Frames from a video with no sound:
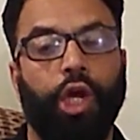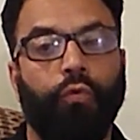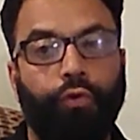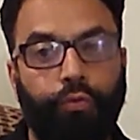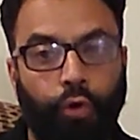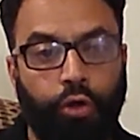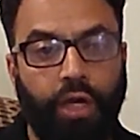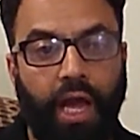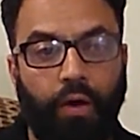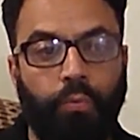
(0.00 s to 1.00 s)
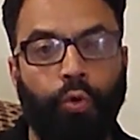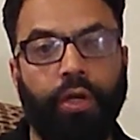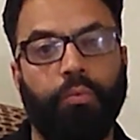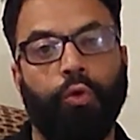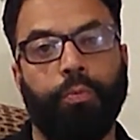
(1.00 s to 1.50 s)
We want to have more
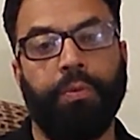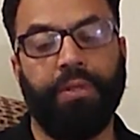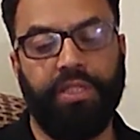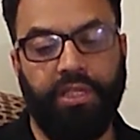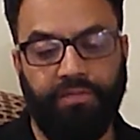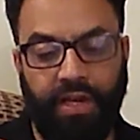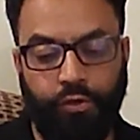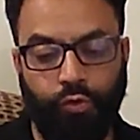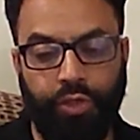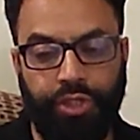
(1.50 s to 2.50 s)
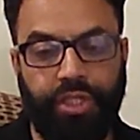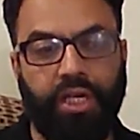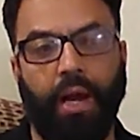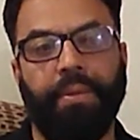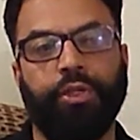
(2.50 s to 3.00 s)
and more people. See, when tourists are
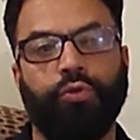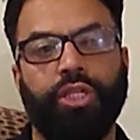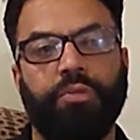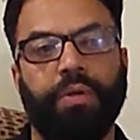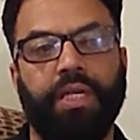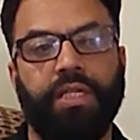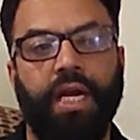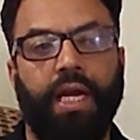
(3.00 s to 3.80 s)
coming to this place,